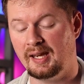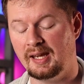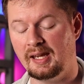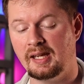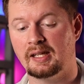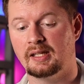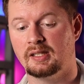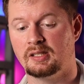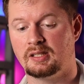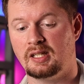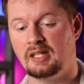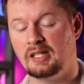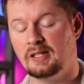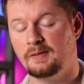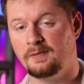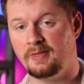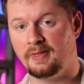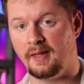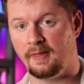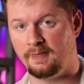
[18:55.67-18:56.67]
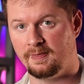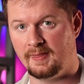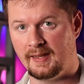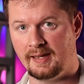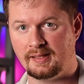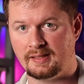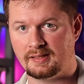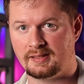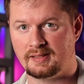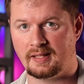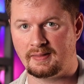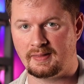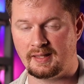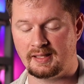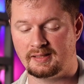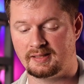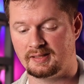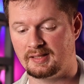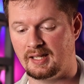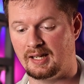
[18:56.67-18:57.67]
And if the things that
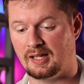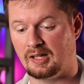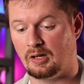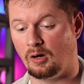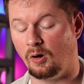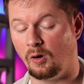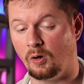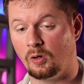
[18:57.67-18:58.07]
they say